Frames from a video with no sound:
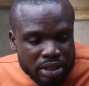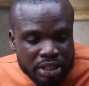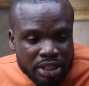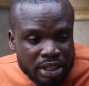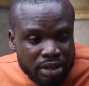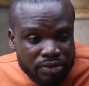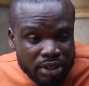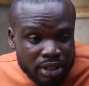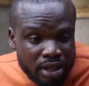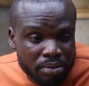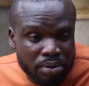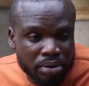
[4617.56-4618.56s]
It's
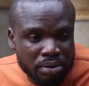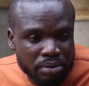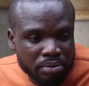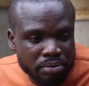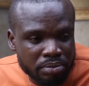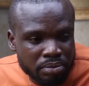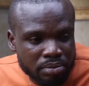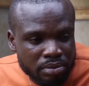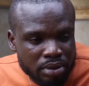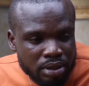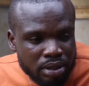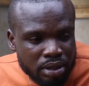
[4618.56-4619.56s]
inevitable.
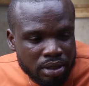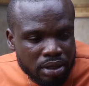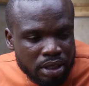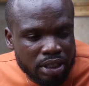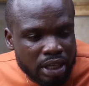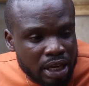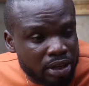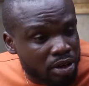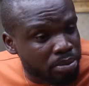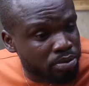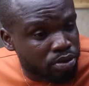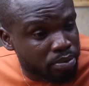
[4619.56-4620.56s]
It can
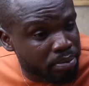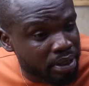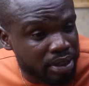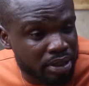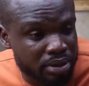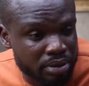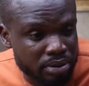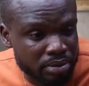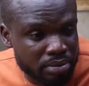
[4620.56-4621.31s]
come to me.